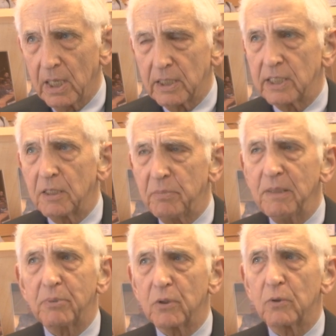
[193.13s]
then the
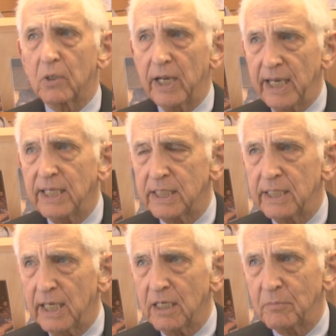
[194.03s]
people who are aiding
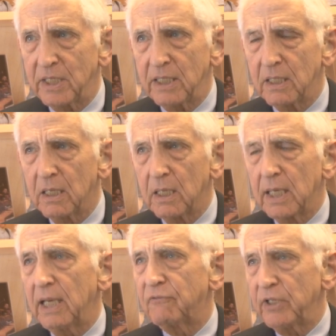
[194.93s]
the enemy,
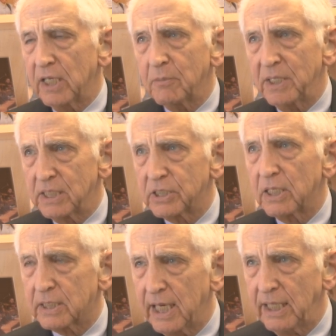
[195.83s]
if the enemy is
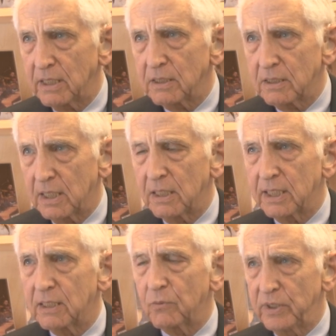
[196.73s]
Al Qaeda, I
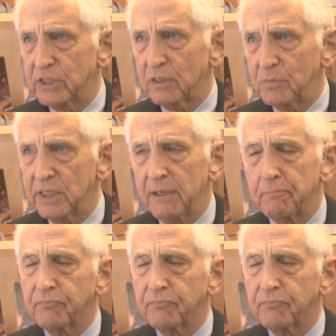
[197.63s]
think reasonably,